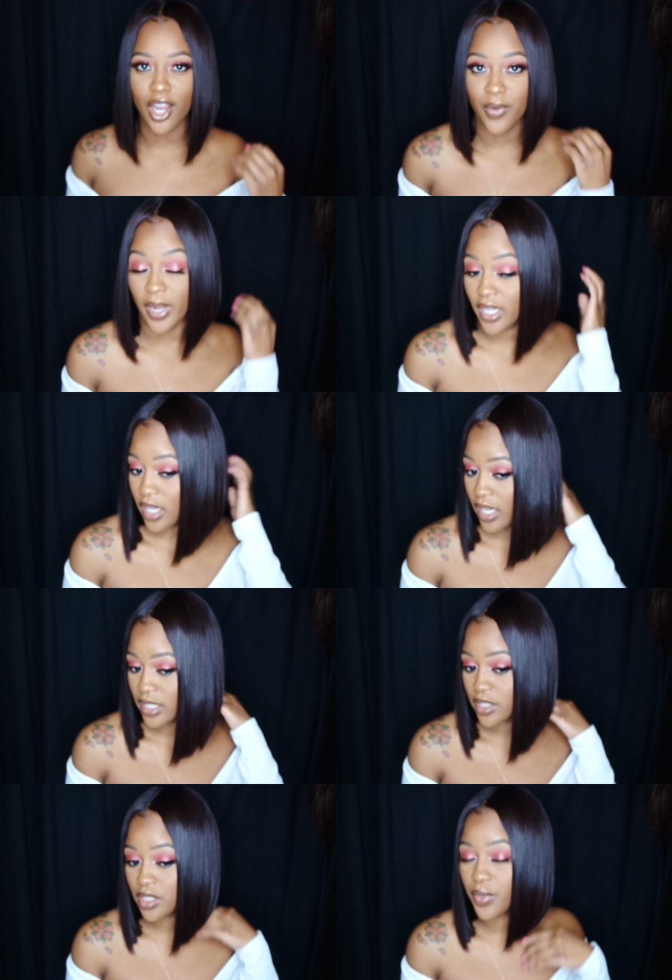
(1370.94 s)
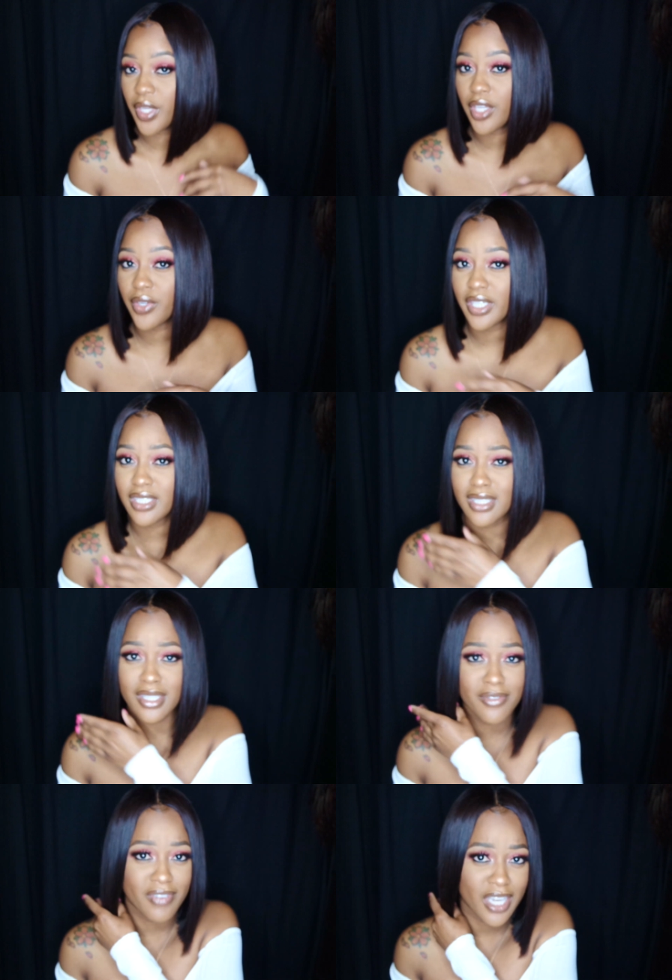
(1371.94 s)
Alright guys, so here is
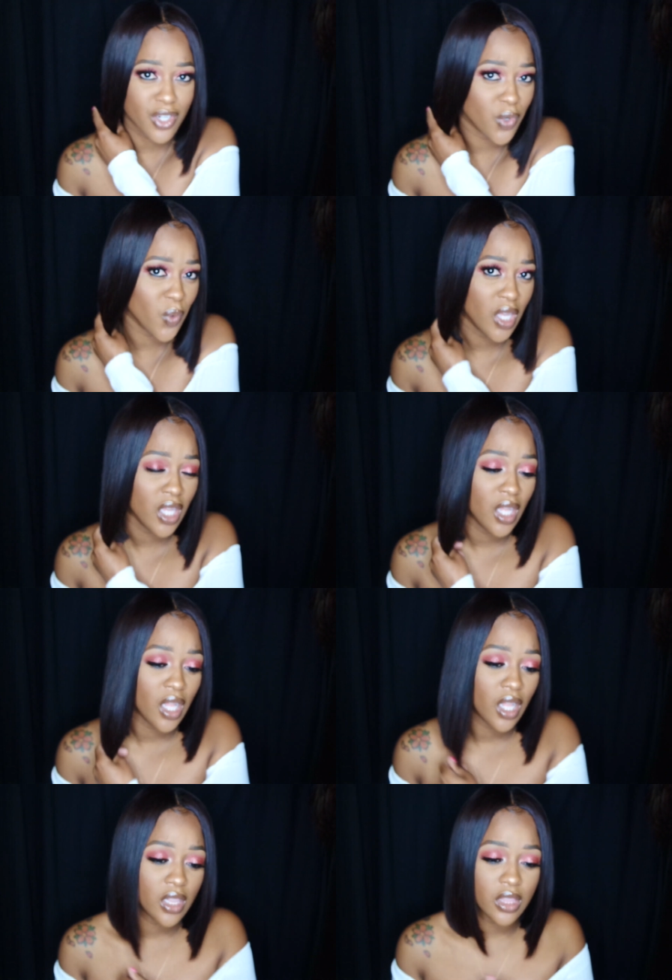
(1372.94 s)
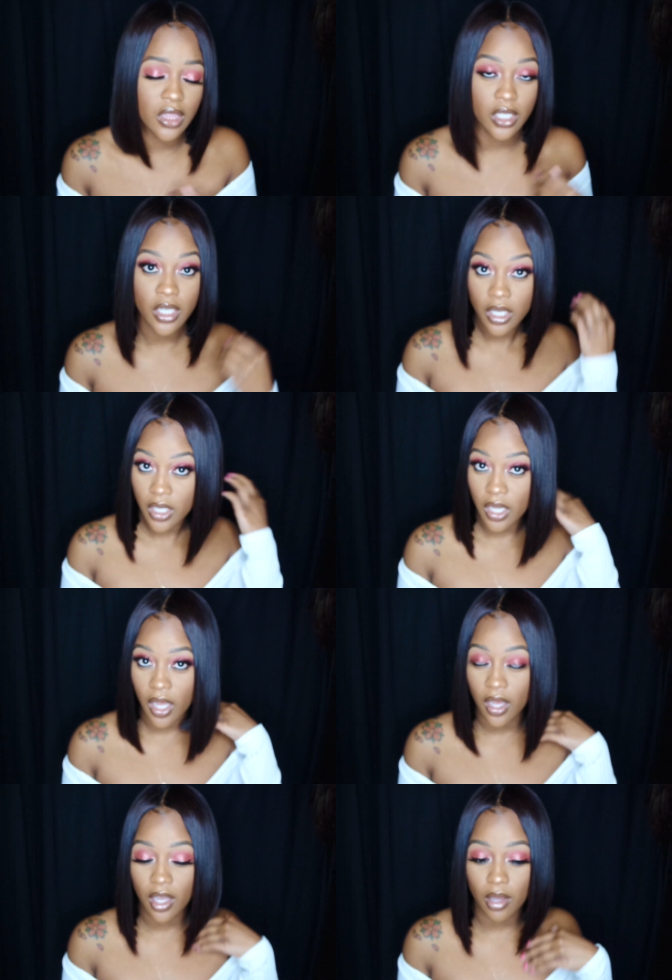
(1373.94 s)
the final look.
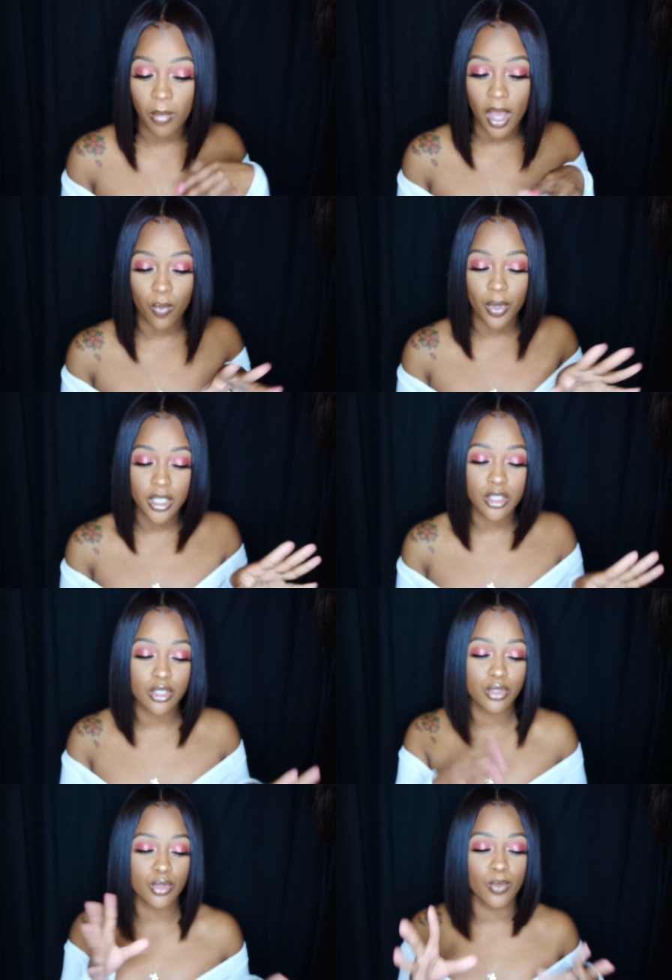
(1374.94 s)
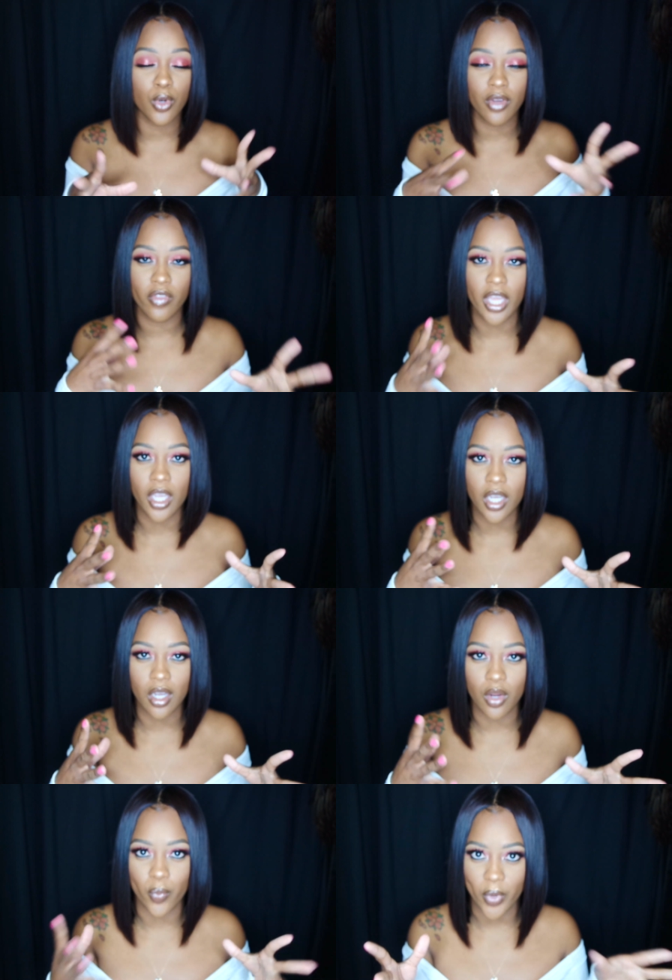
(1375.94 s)
I wanted to do more of like
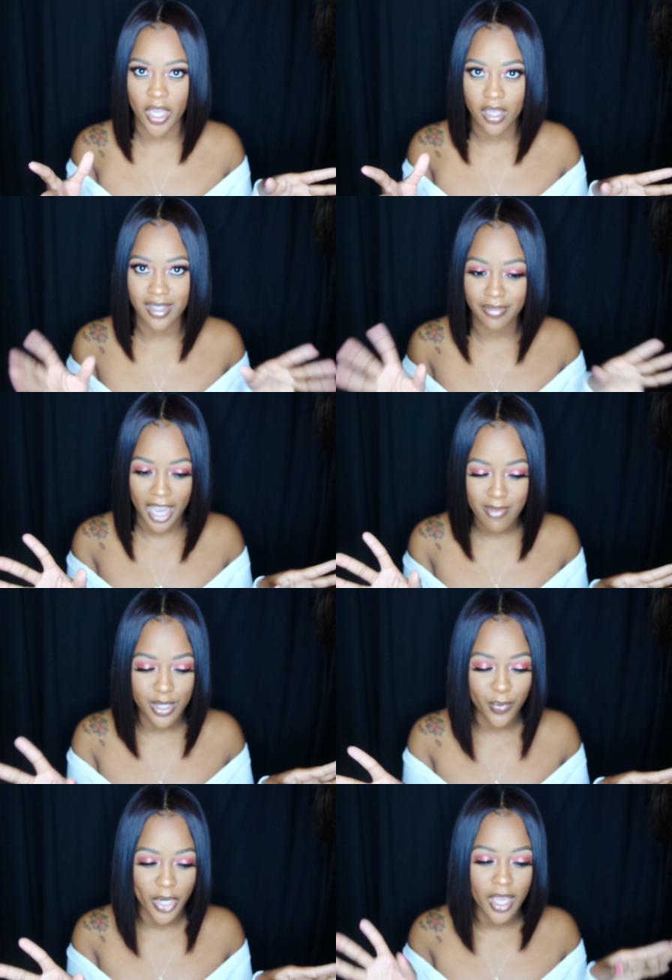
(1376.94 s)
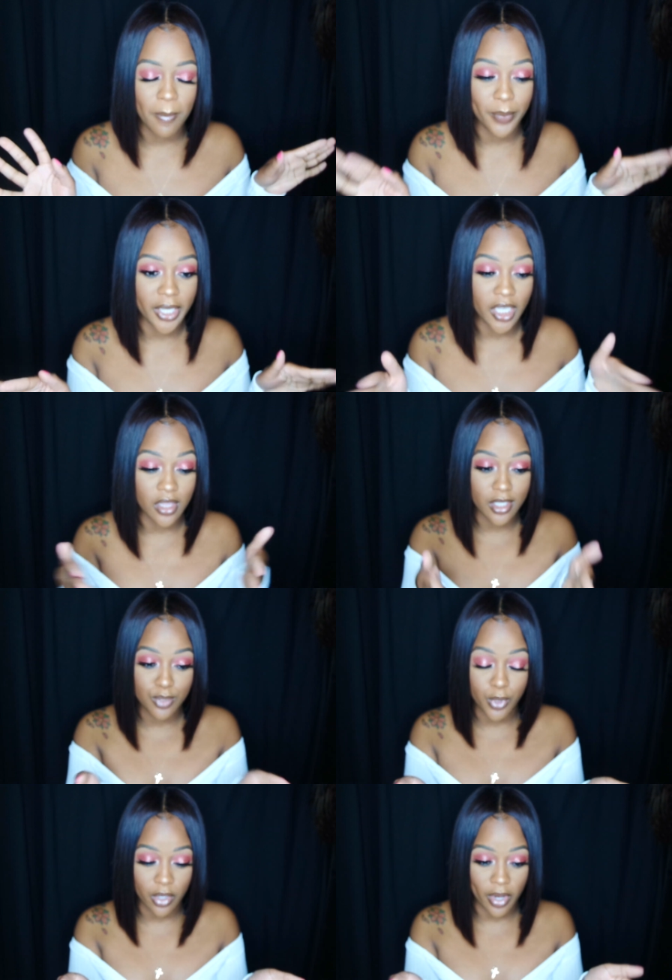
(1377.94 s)
a red, a vibrant red, but it
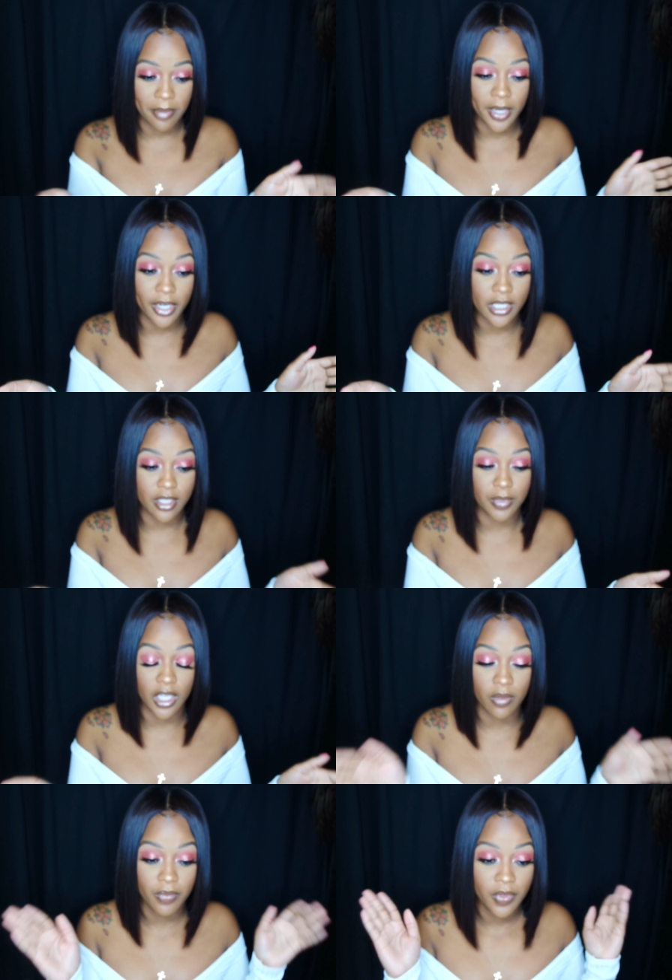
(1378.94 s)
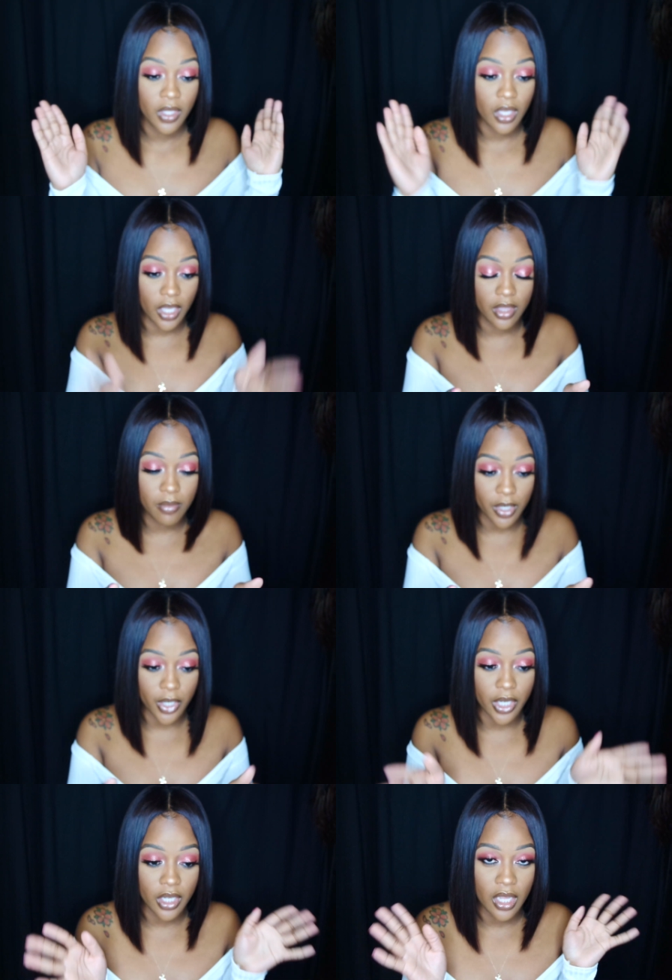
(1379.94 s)
looks more cranberry to me in the
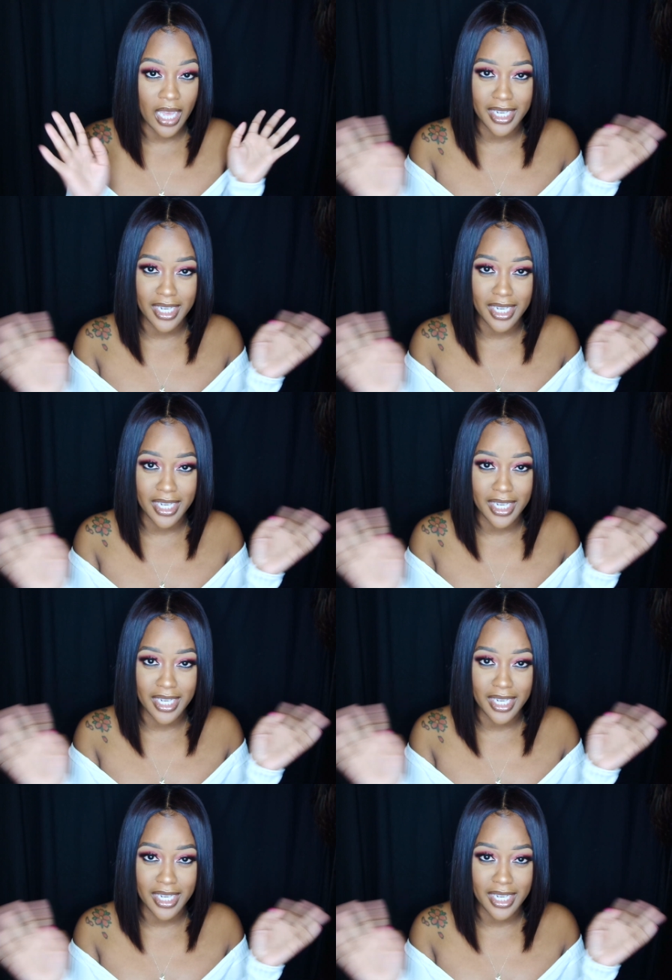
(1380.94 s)
mirror.